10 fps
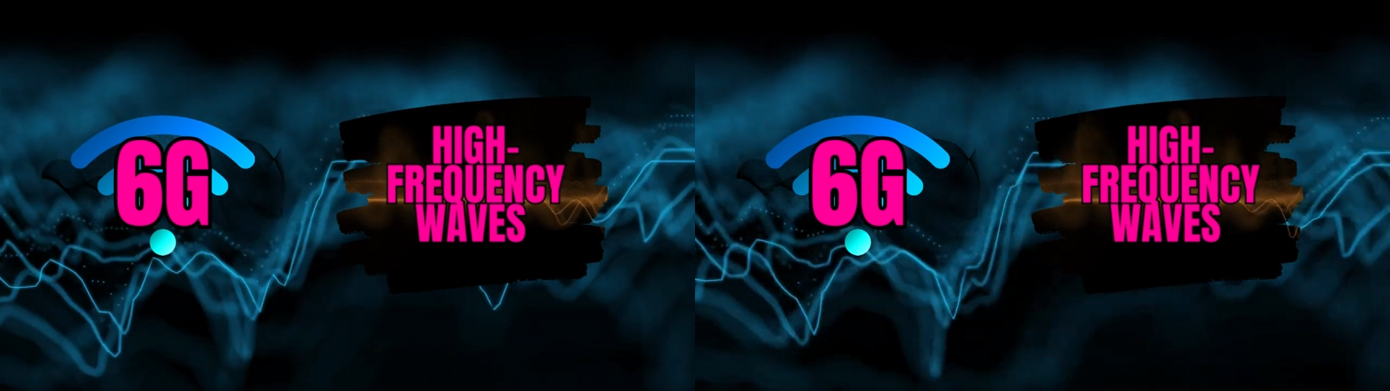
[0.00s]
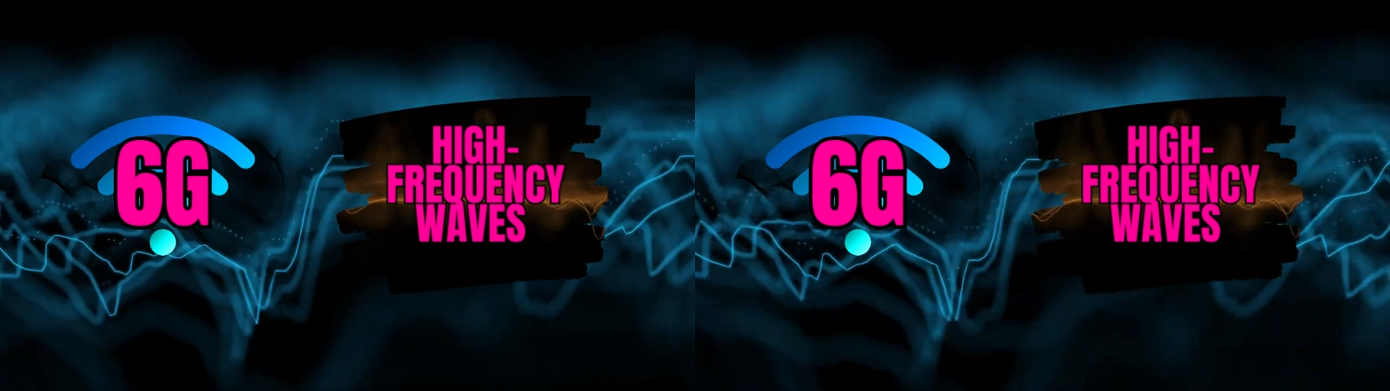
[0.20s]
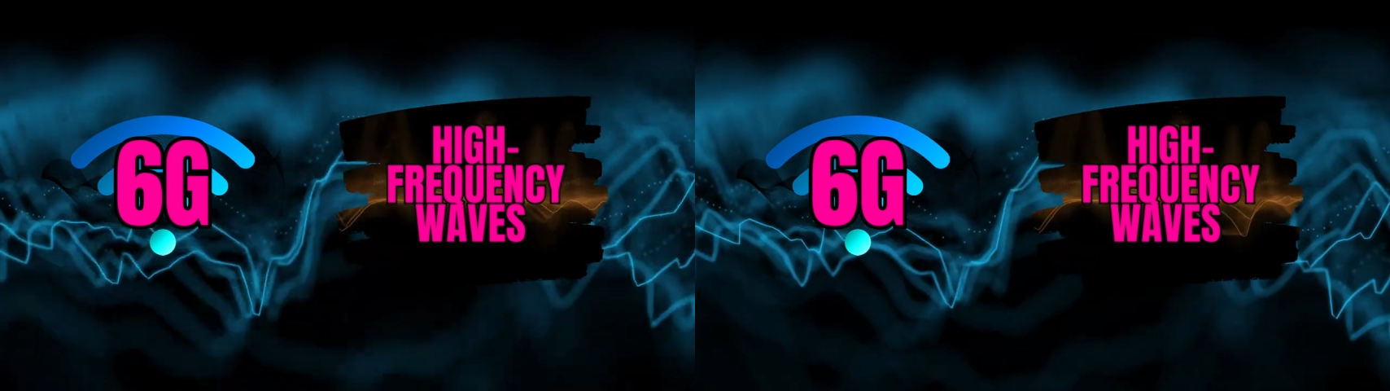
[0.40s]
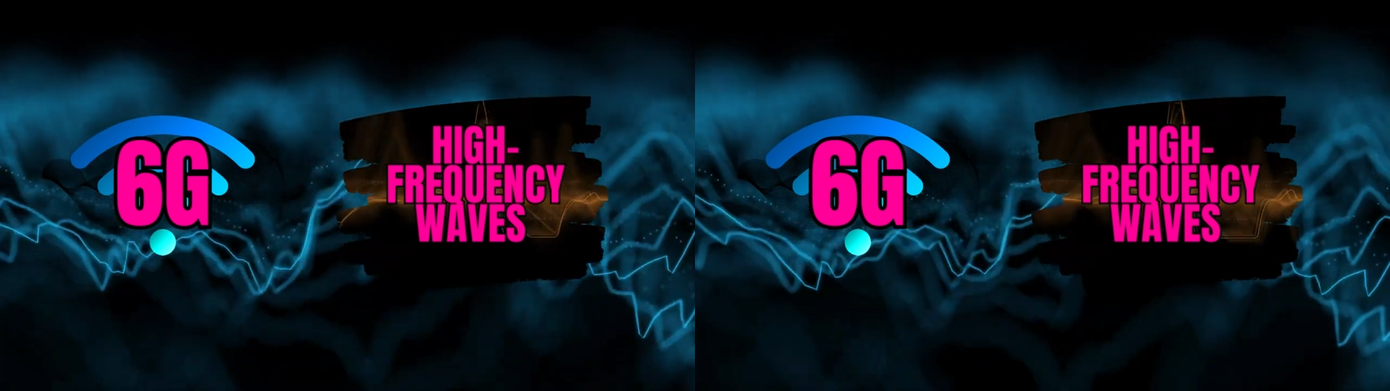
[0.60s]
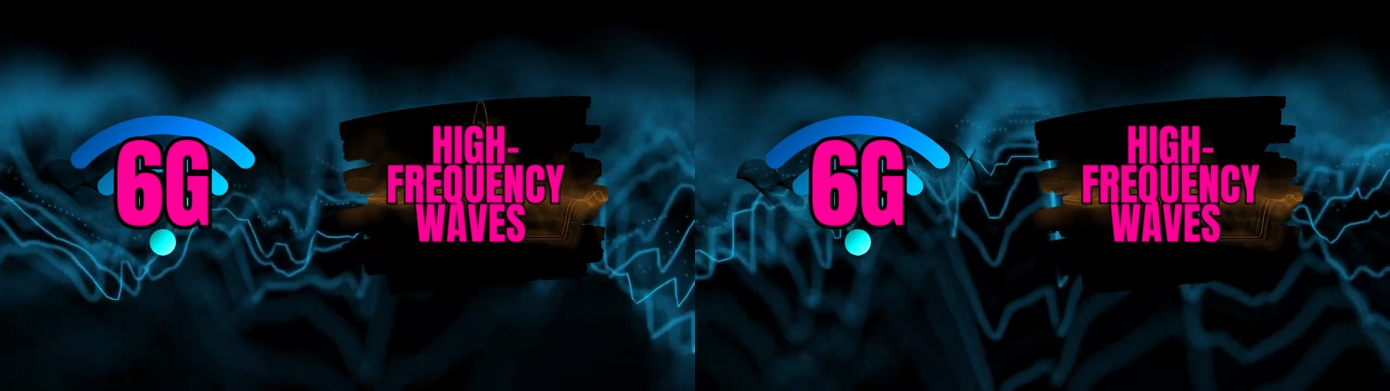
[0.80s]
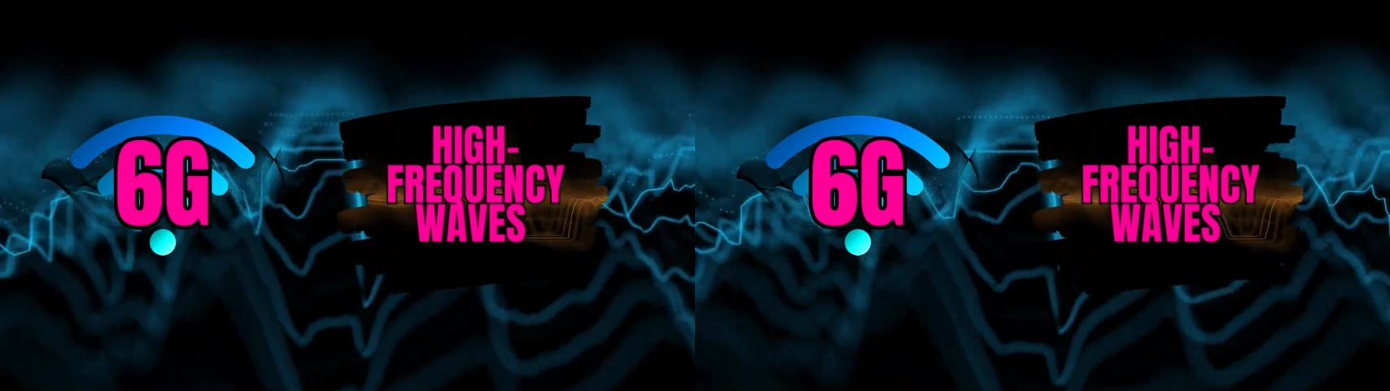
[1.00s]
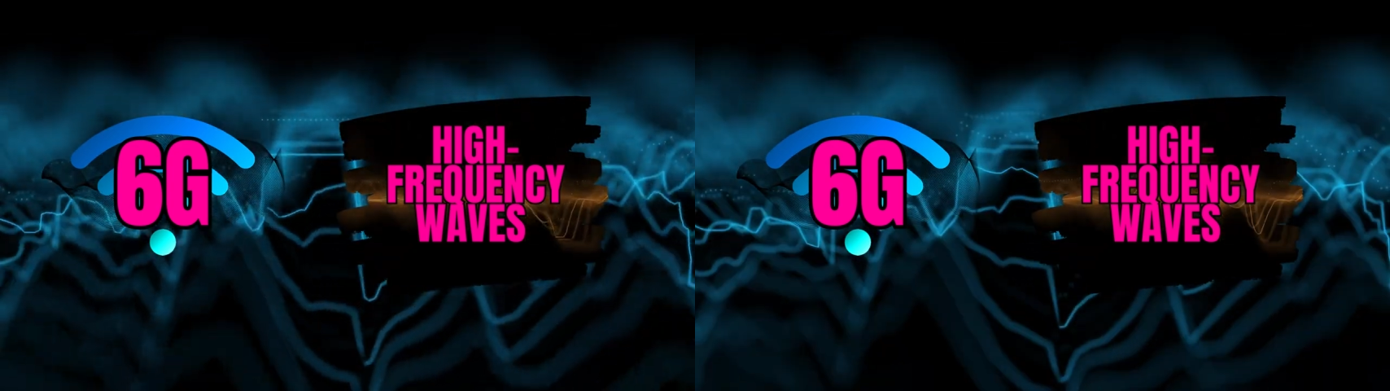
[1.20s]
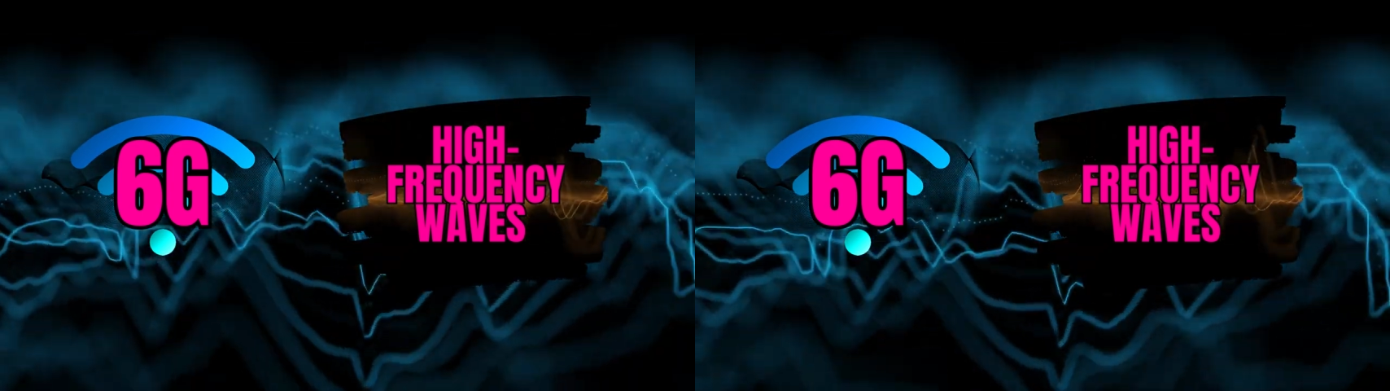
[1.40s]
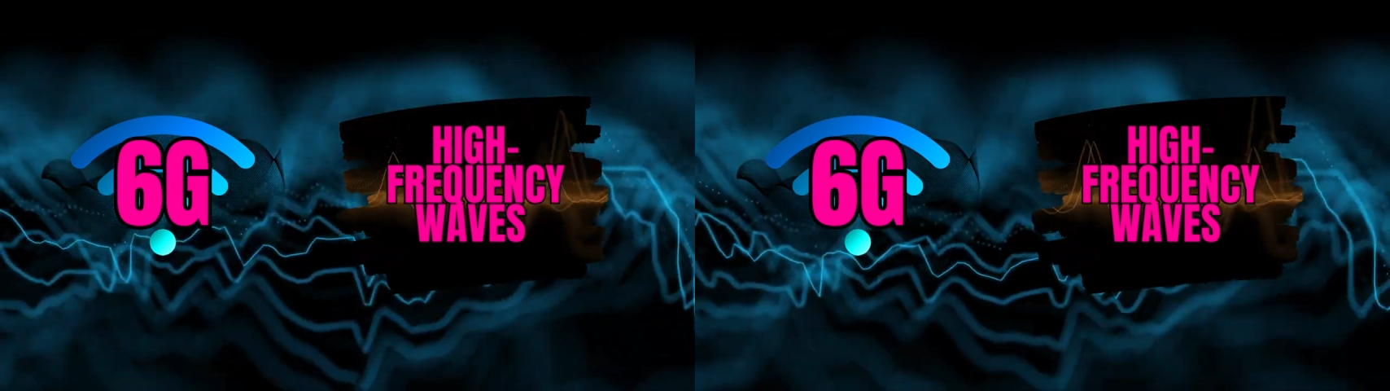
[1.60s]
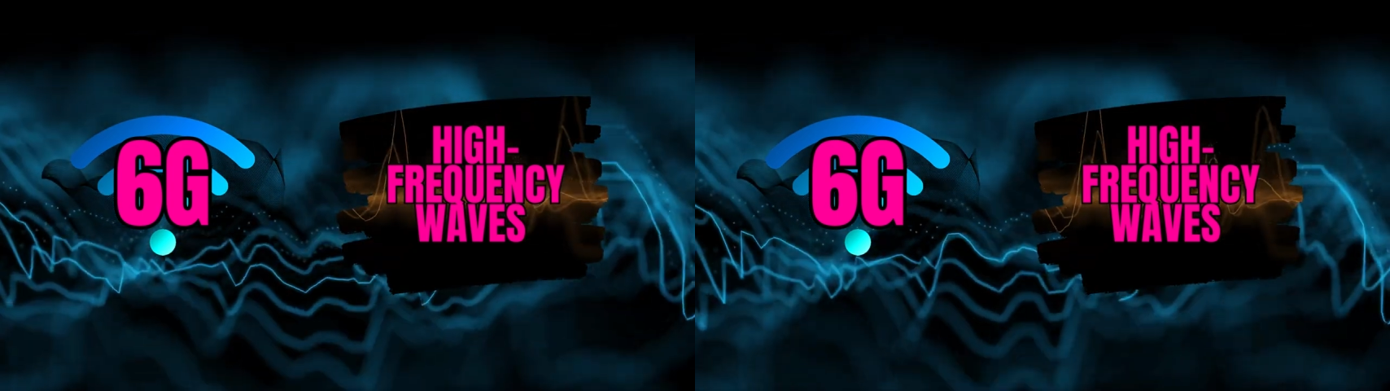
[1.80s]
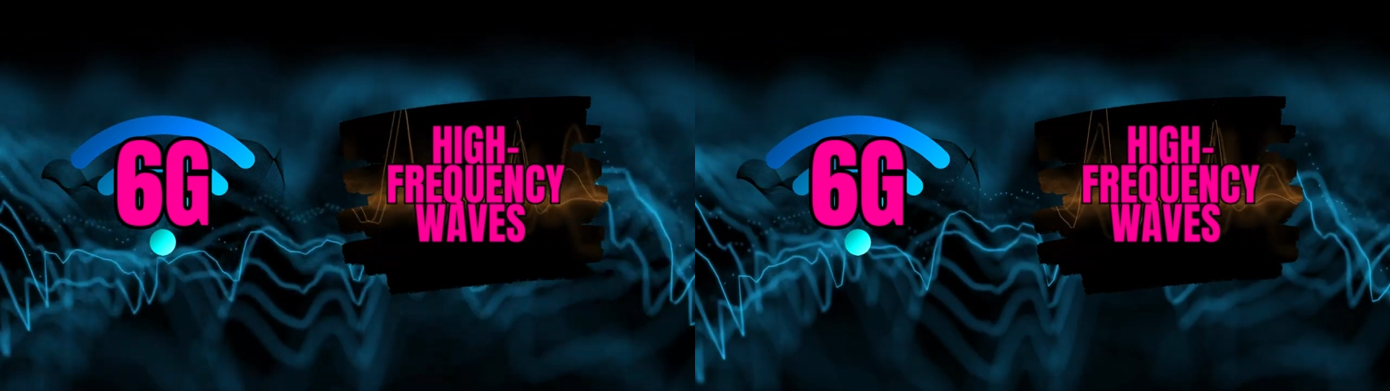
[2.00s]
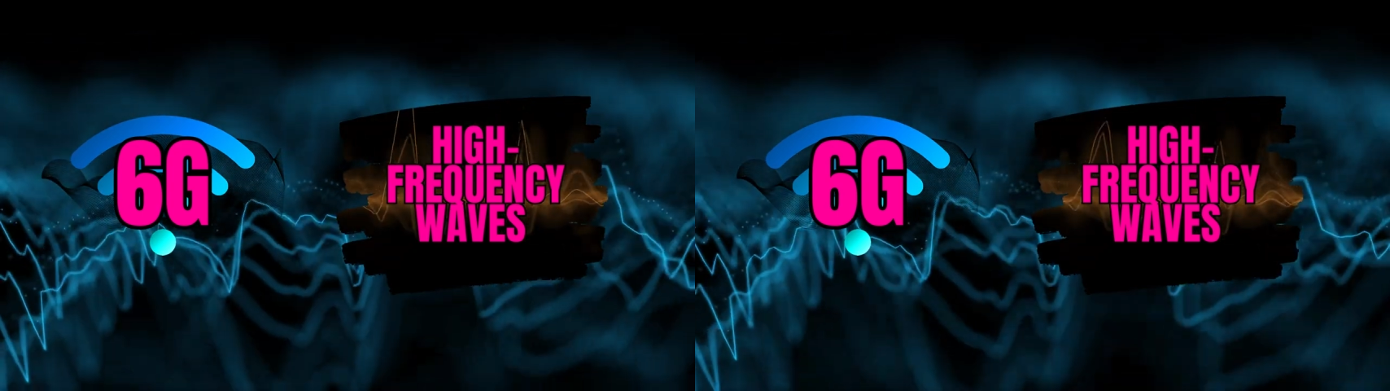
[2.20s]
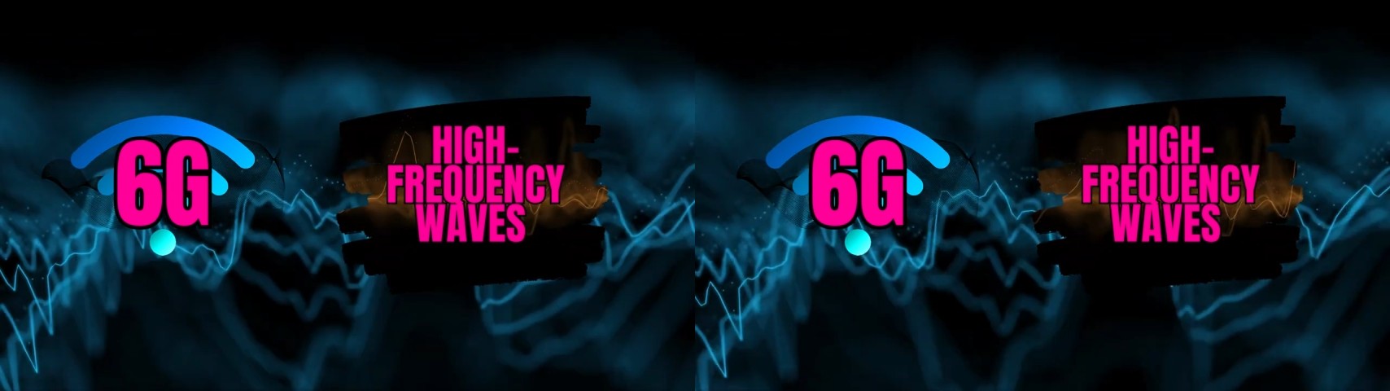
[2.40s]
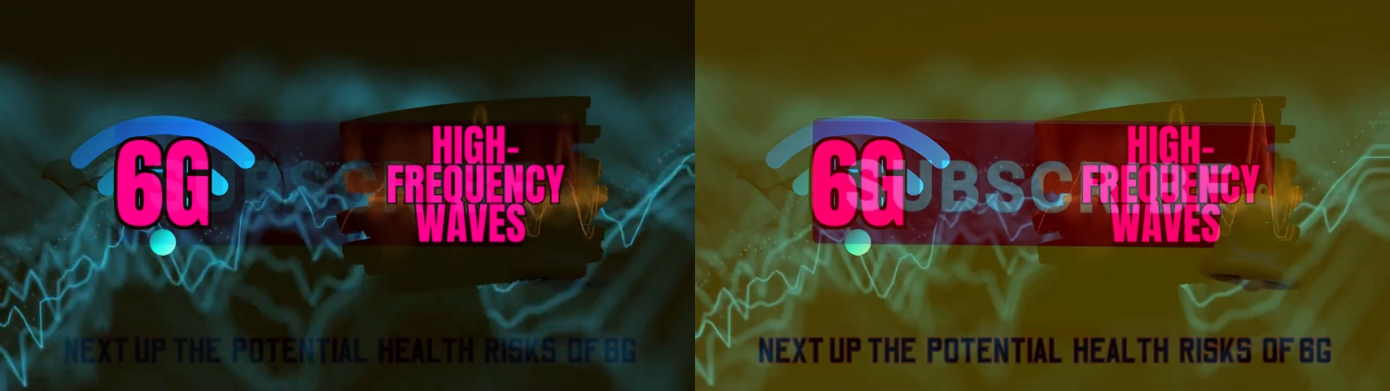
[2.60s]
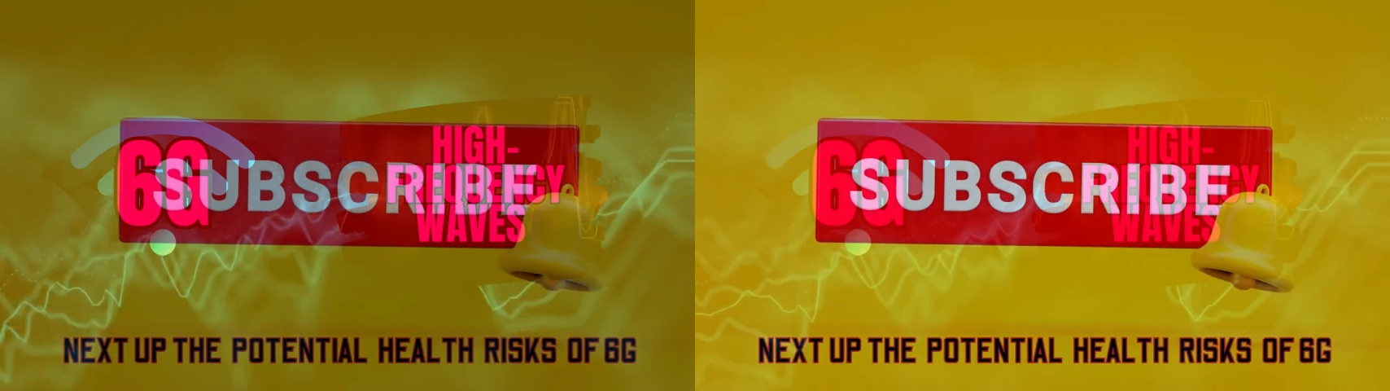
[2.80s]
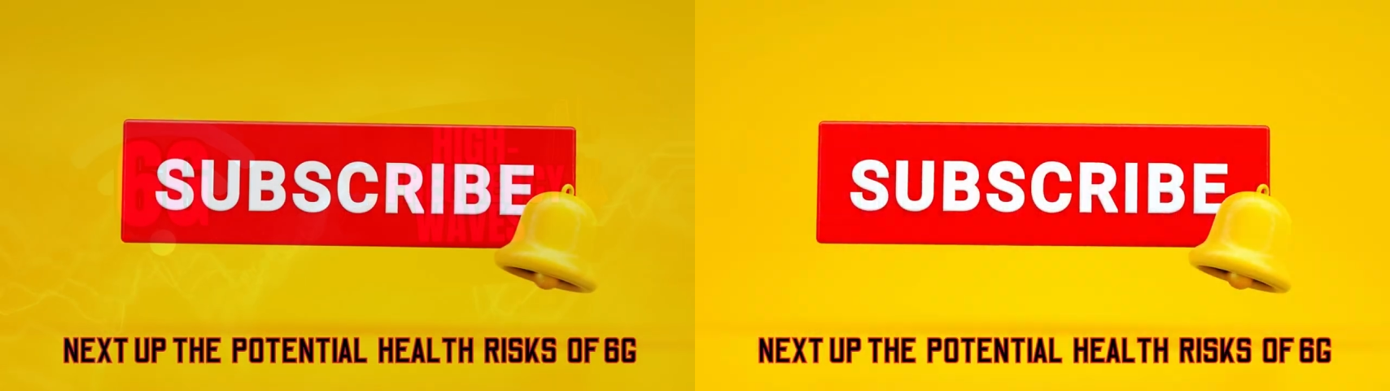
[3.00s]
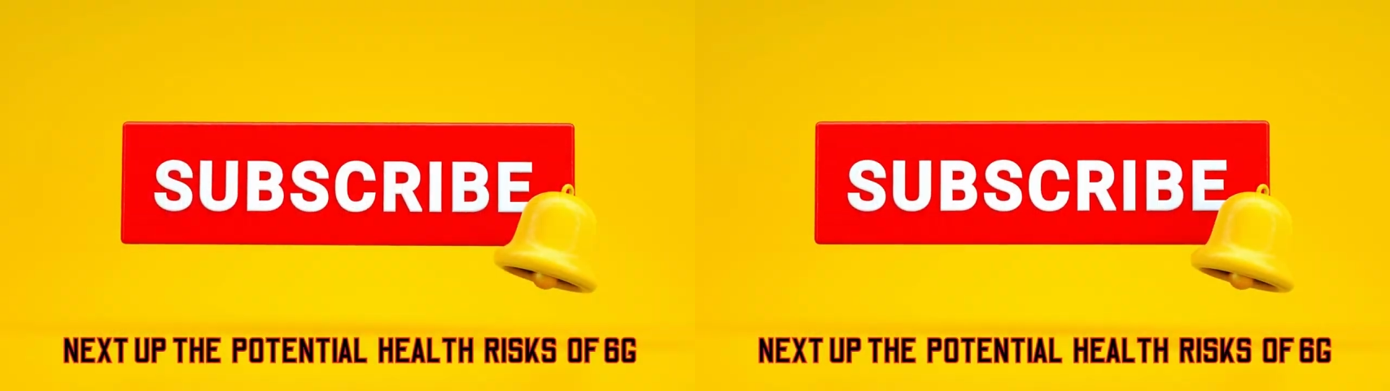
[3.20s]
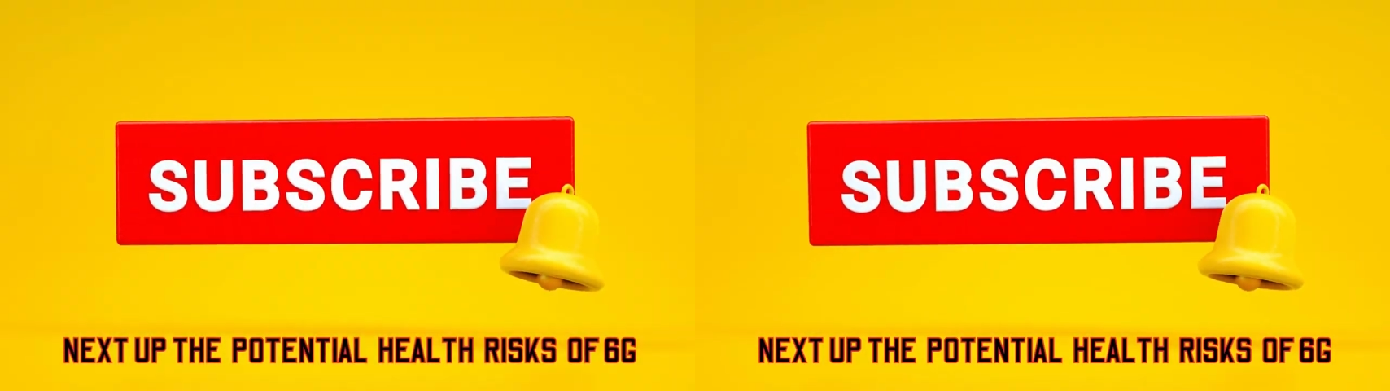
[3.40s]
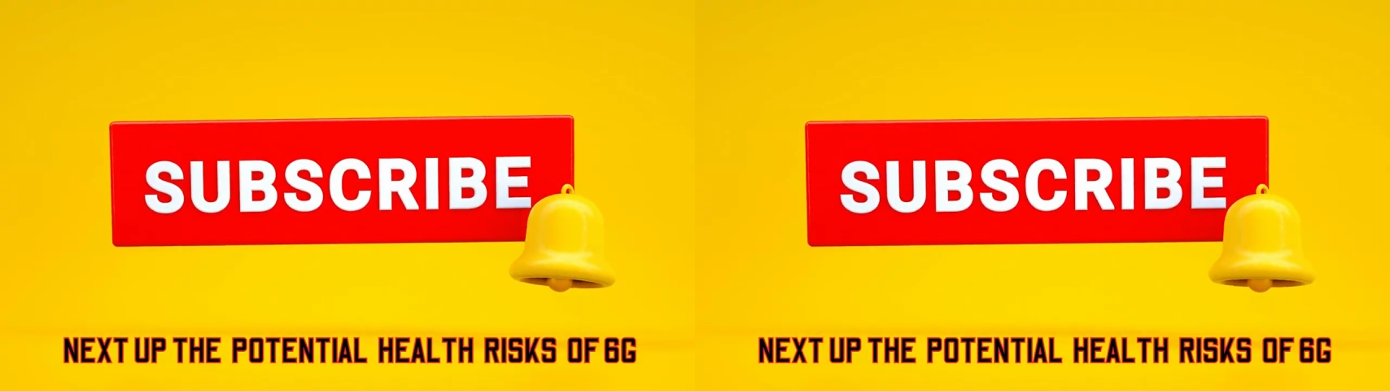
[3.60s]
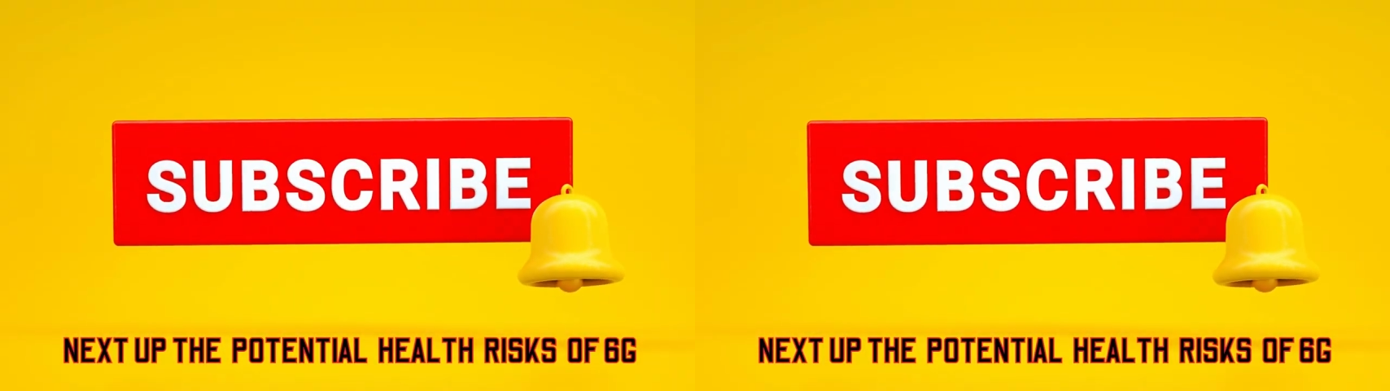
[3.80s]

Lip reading: (no speaker visible)